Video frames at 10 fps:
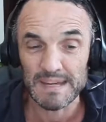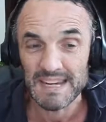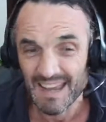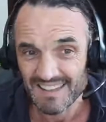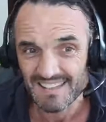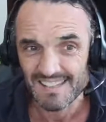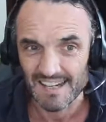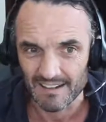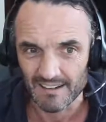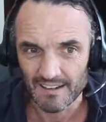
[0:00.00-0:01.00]

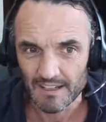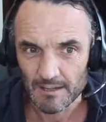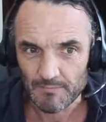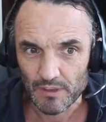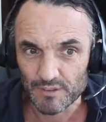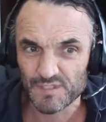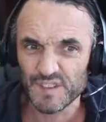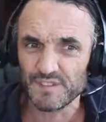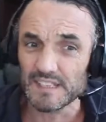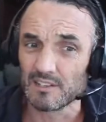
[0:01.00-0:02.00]
headset for
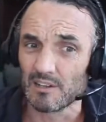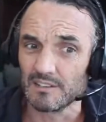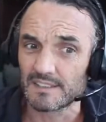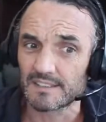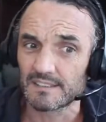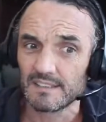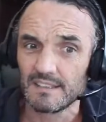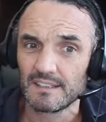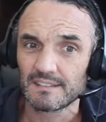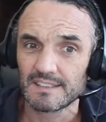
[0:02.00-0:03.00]
$50. This
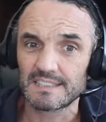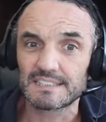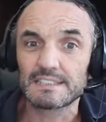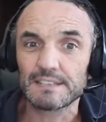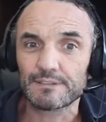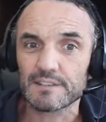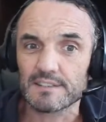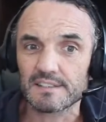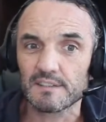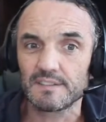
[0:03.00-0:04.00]
is the
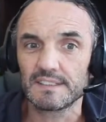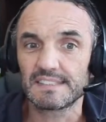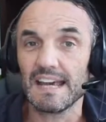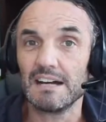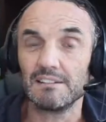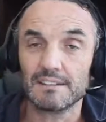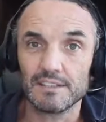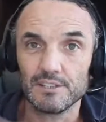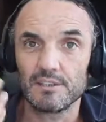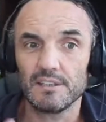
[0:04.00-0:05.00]
difference of the sound that
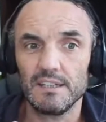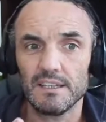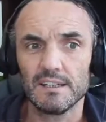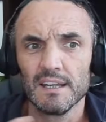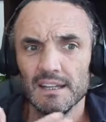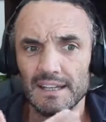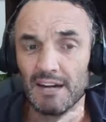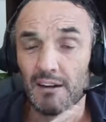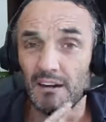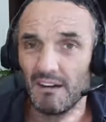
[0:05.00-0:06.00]
you can hear.
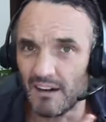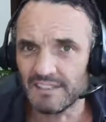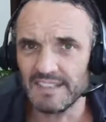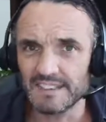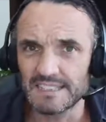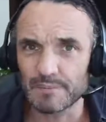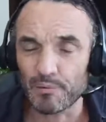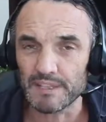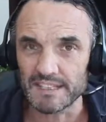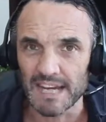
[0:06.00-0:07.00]
Now, I think these are
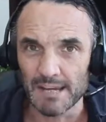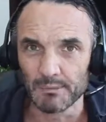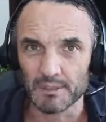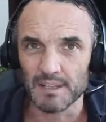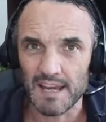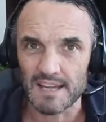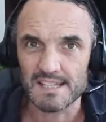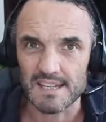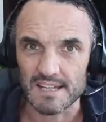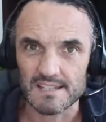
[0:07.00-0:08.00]
pretty damn good
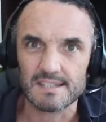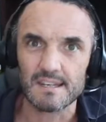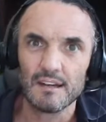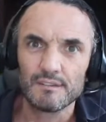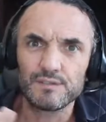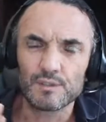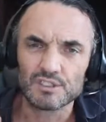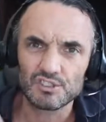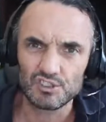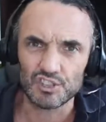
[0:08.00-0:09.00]
headsets for
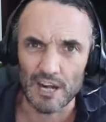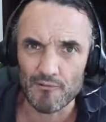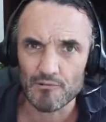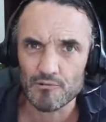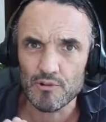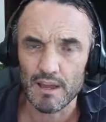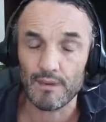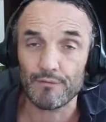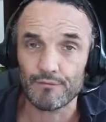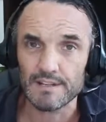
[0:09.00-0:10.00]
general
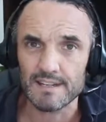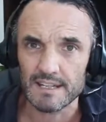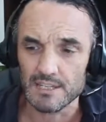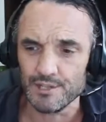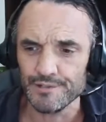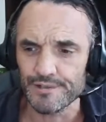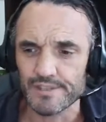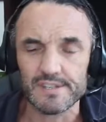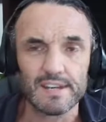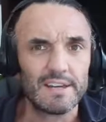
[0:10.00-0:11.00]
everyday
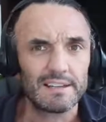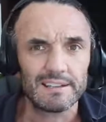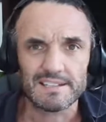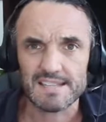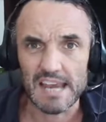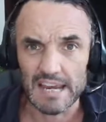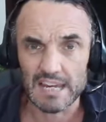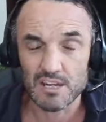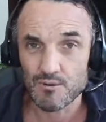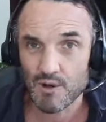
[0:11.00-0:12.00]
use. Let's say
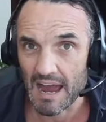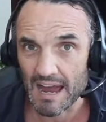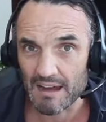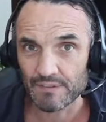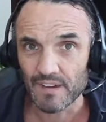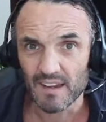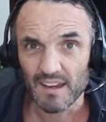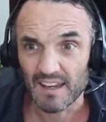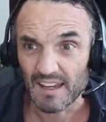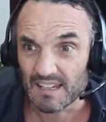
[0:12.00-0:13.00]
you have
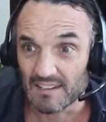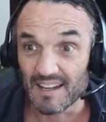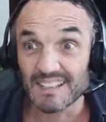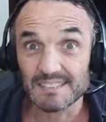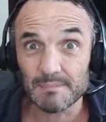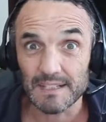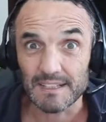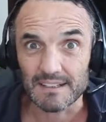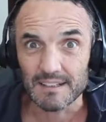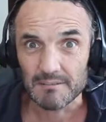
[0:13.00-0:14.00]
a last
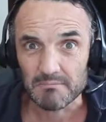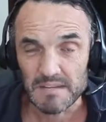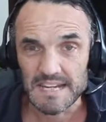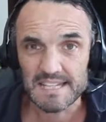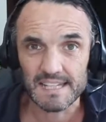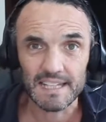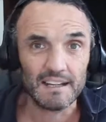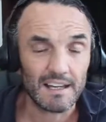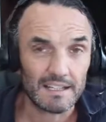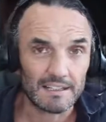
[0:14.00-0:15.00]
minute meeting,
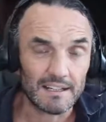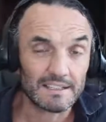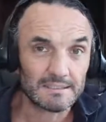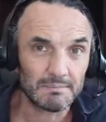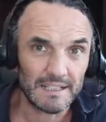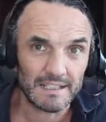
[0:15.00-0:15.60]
a last minute